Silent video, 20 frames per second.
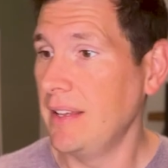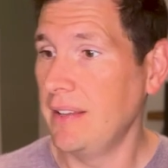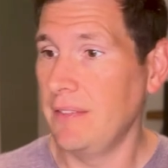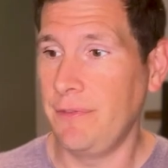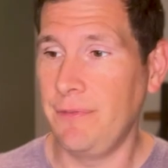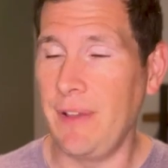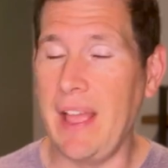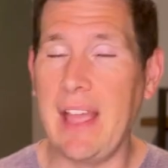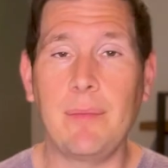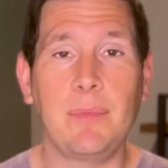
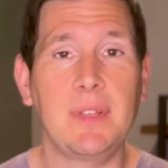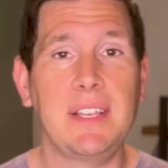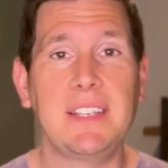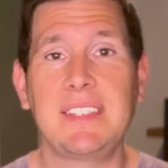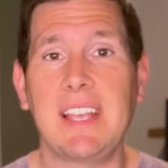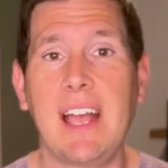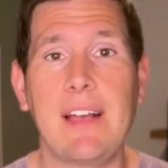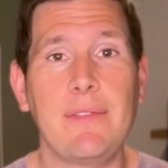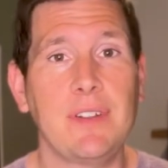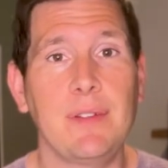Family's
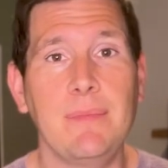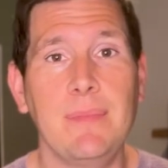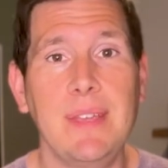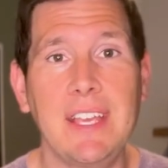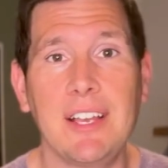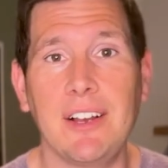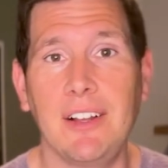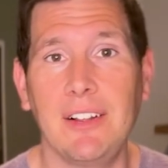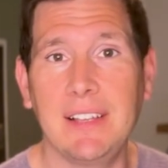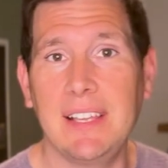having a
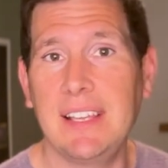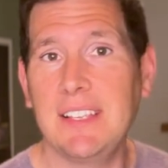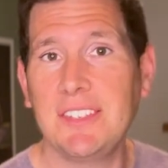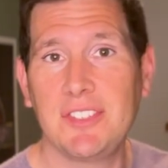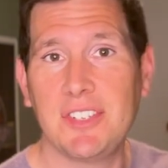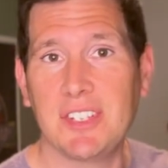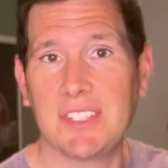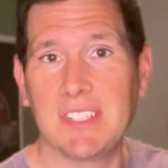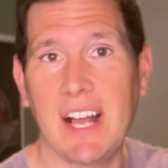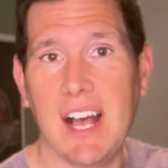meal. He's
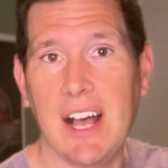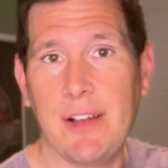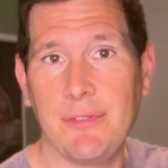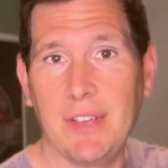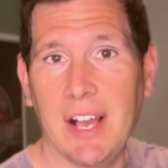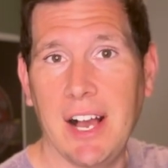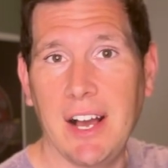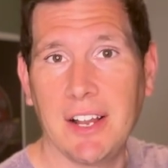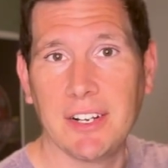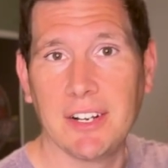just off
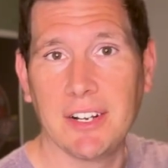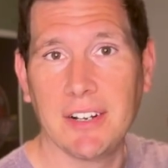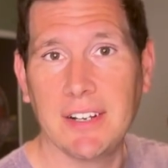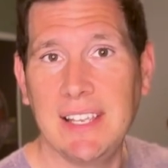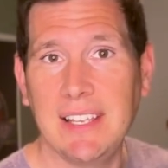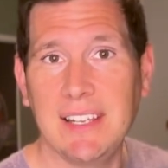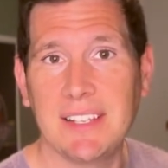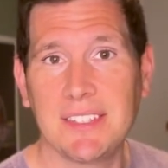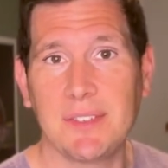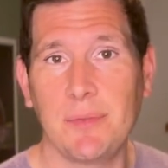yonder.
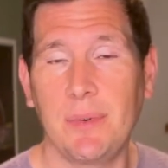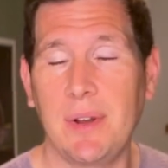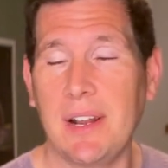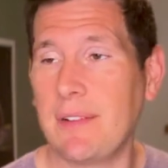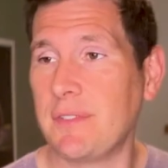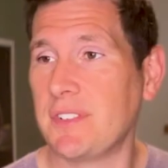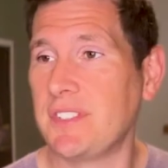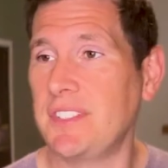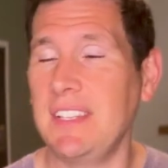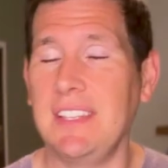He doesn't want to
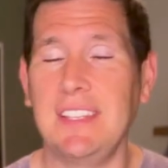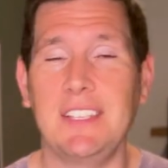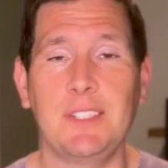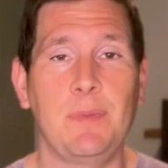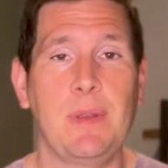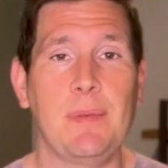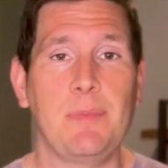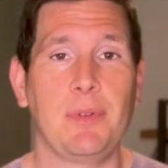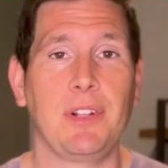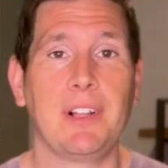ever see these
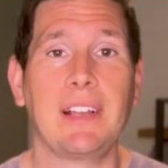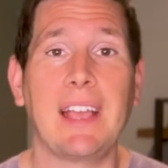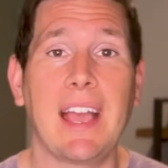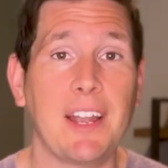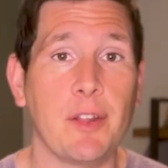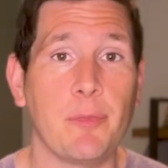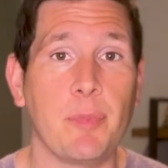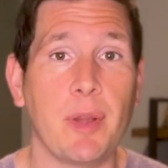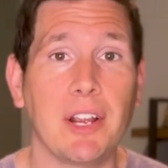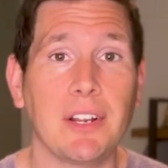people
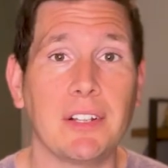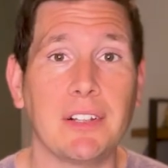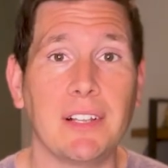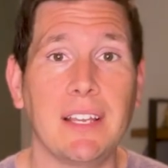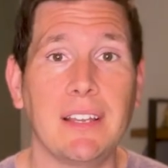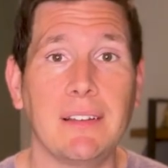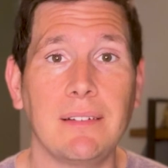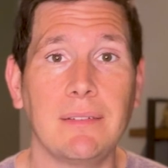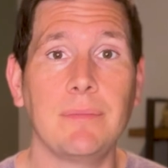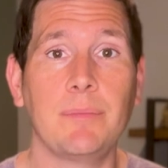again,
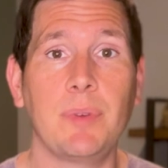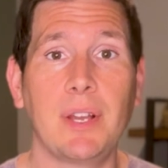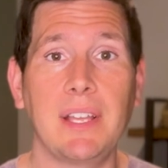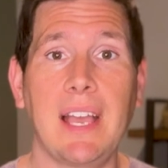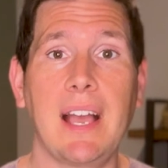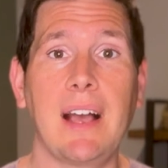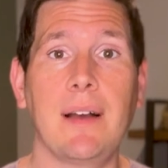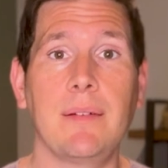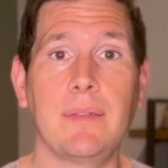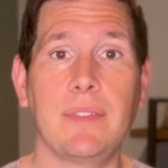apparently. But
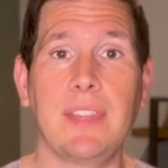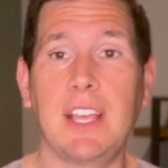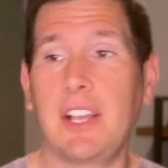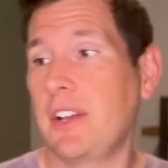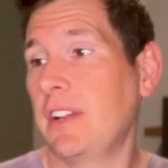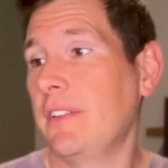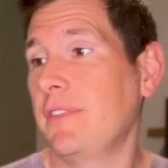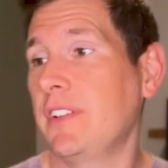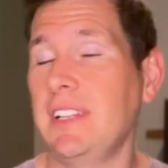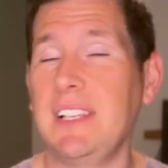yeah, they
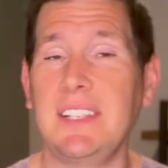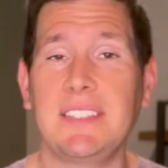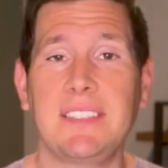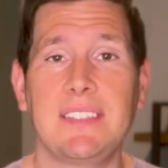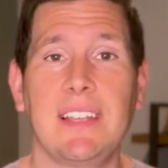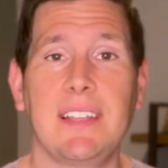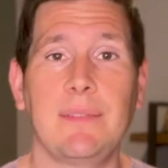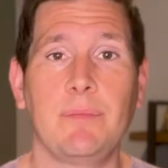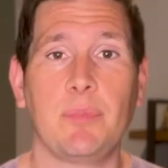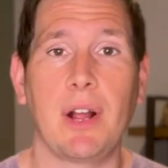could have at least
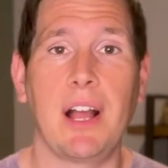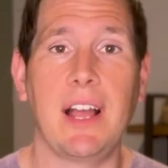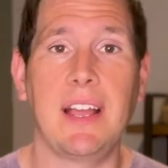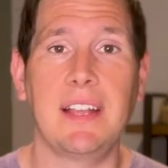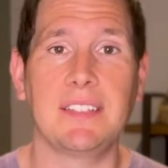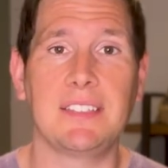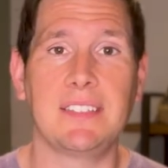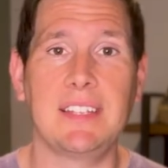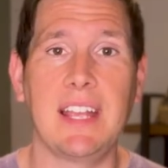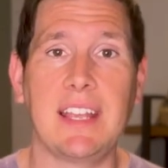said
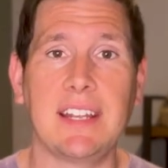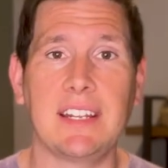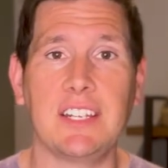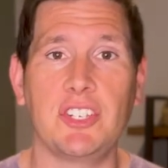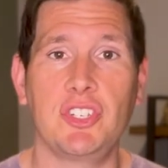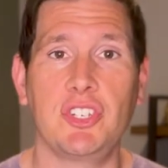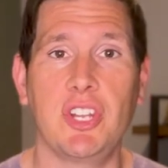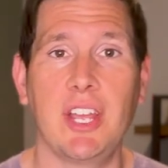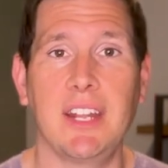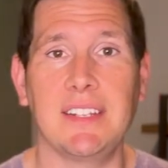Brian's taking a
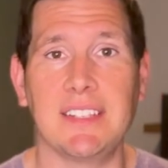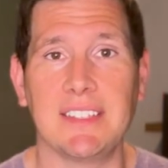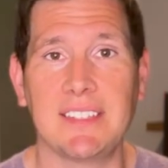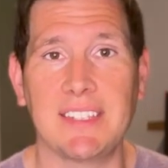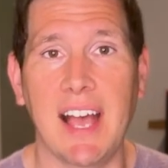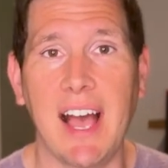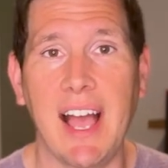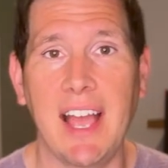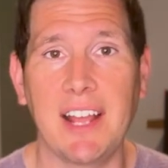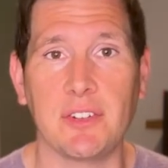shit
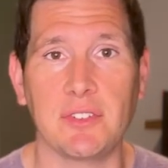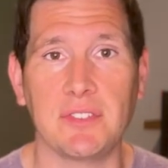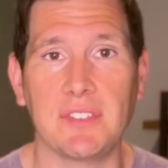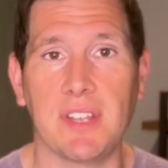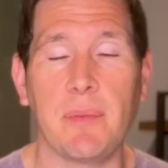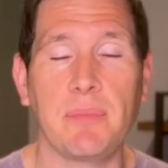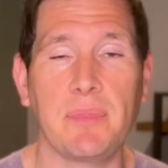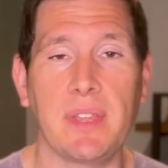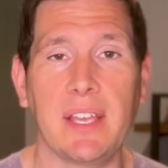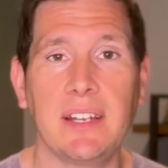inside or
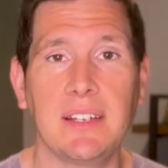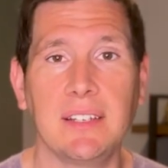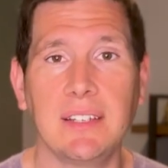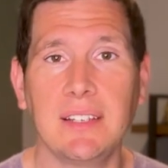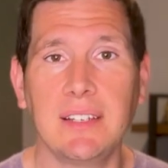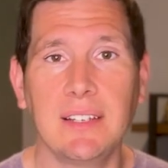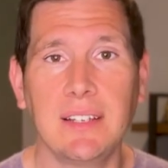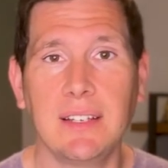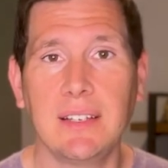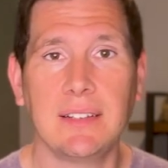something.
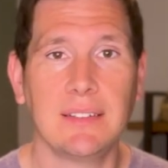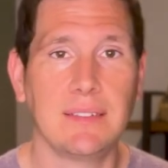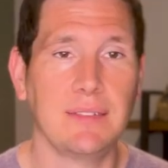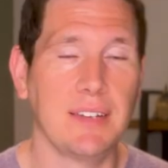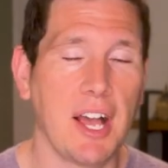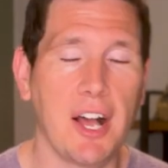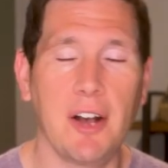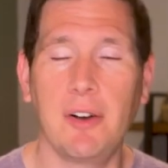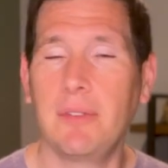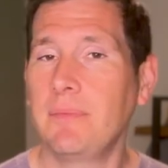
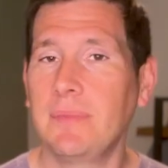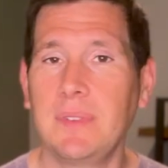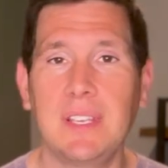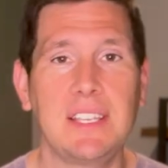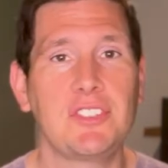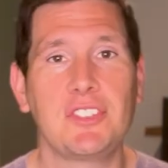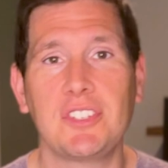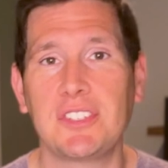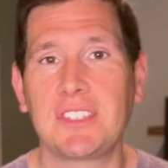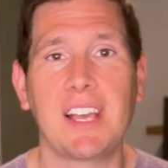No,
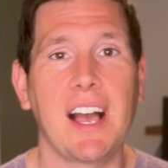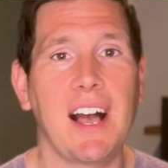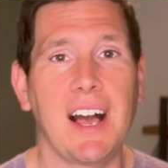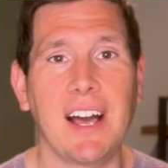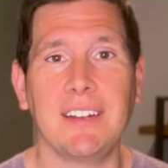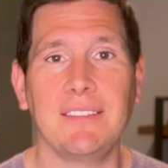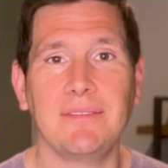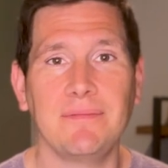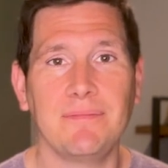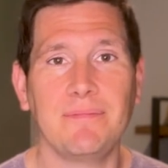he's just
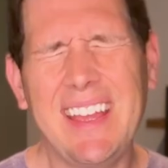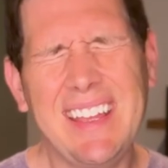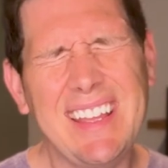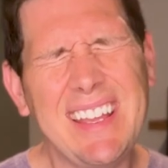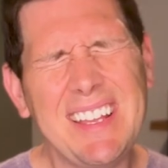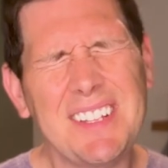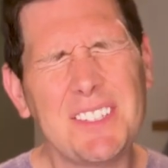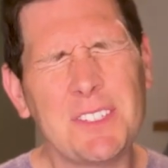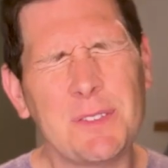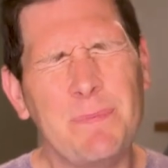gone.
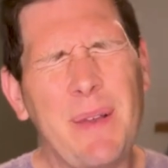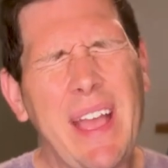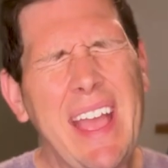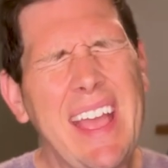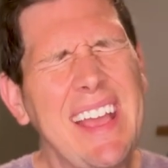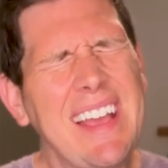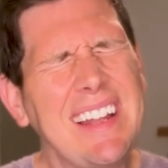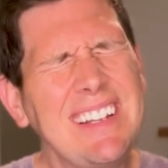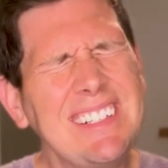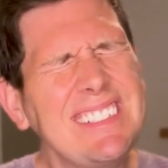It's
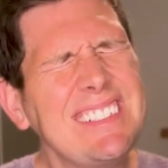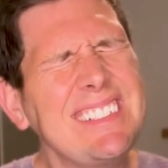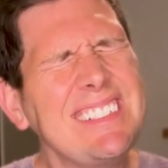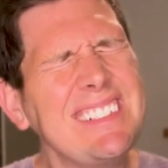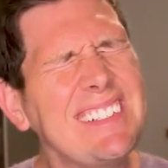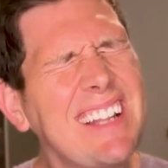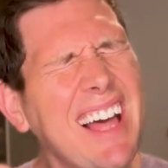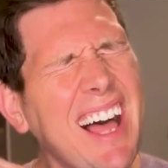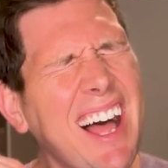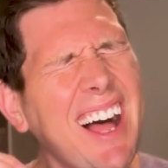been a
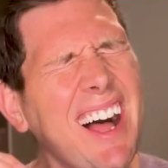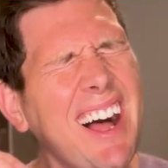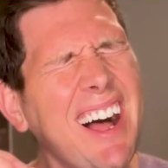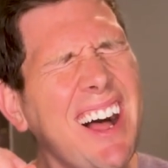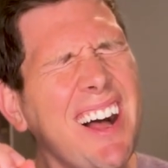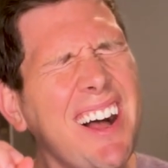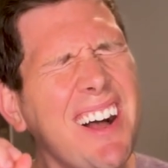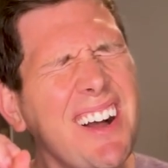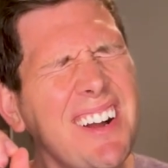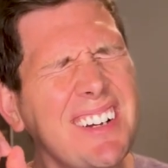
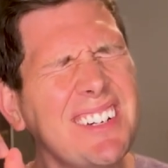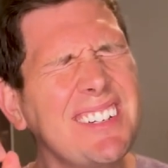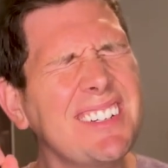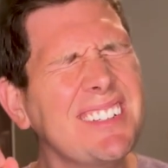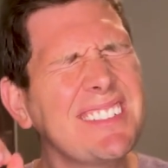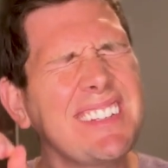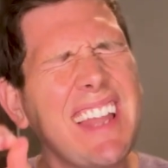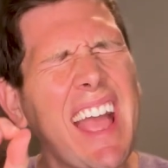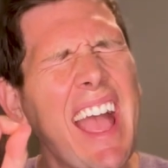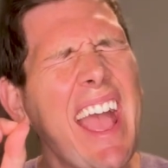
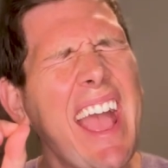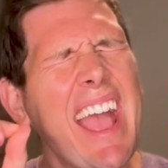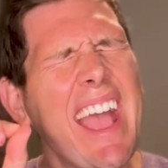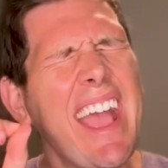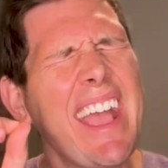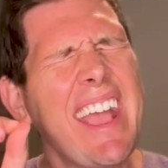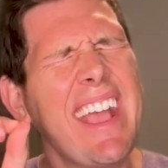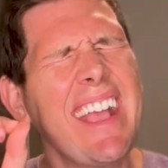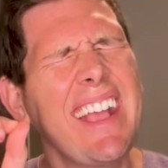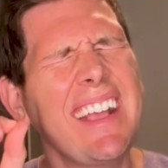long
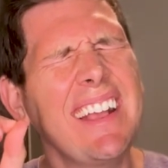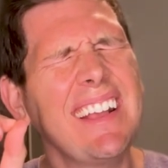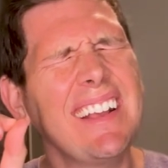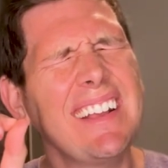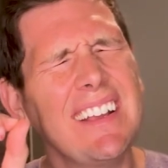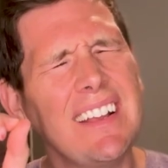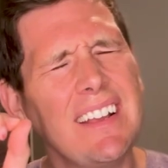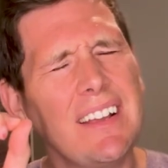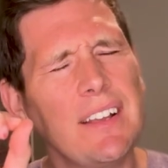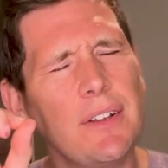day.
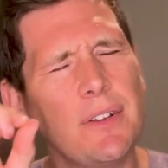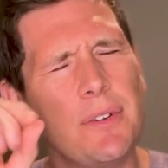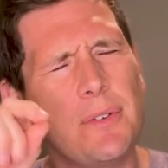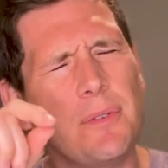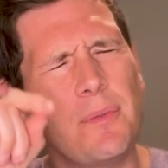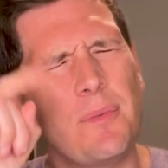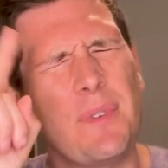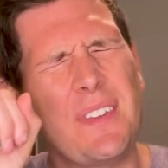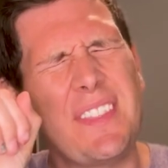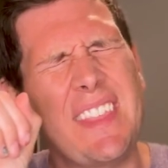
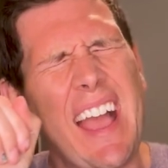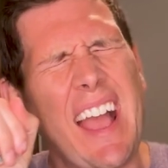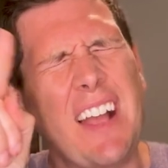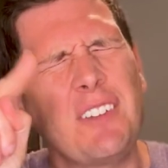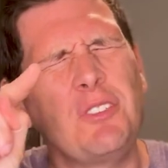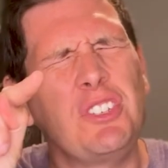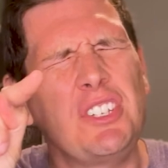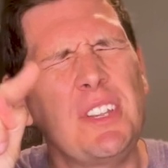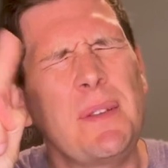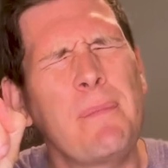
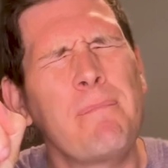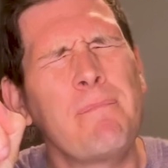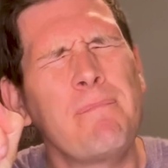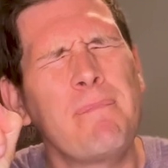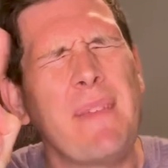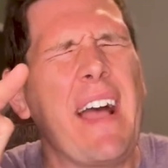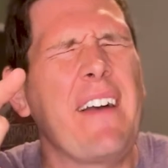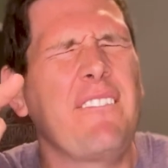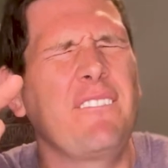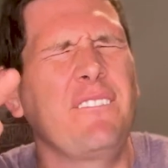Without you,
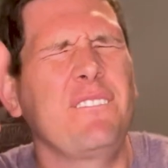my